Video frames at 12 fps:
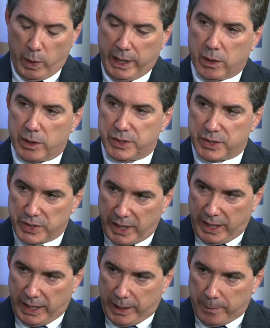we are
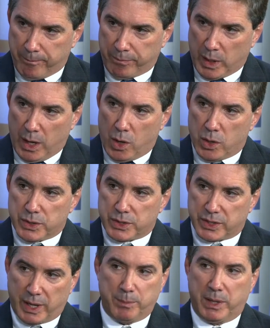seeing
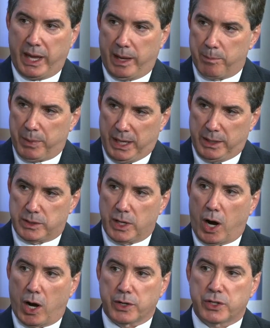some
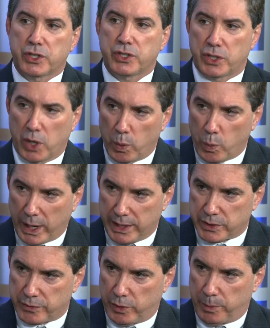campaigns are so
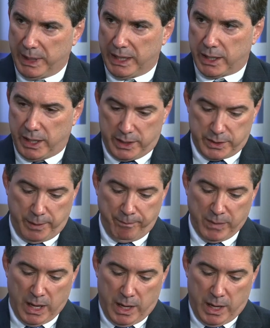wasteful because